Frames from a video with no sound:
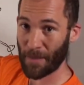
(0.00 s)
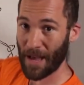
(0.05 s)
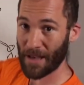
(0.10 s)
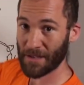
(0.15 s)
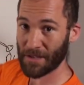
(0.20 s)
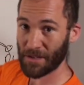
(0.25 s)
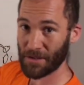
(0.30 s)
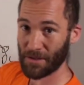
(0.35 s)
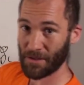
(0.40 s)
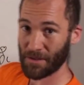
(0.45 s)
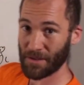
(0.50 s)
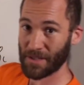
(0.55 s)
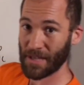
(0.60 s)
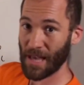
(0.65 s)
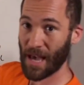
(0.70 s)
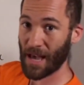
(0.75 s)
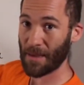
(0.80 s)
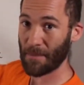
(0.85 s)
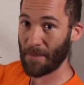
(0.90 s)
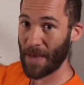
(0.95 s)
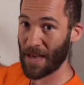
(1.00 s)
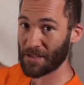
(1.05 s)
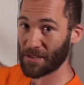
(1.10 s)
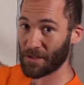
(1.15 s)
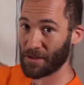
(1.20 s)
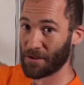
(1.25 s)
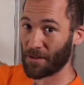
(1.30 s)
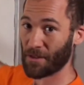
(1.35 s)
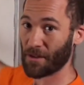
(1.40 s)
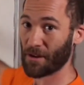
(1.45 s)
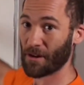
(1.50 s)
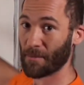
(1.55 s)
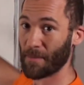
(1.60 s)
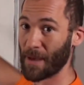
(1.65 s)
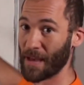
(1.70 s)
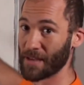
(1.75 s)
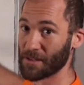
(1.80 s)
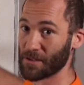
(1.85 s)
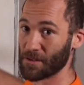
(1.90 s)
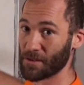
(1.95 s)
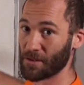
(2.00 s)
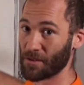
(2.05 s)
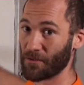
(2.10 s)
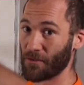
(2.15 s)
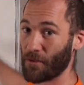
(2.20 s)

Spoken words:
passes you to second, passes you to third, passes you to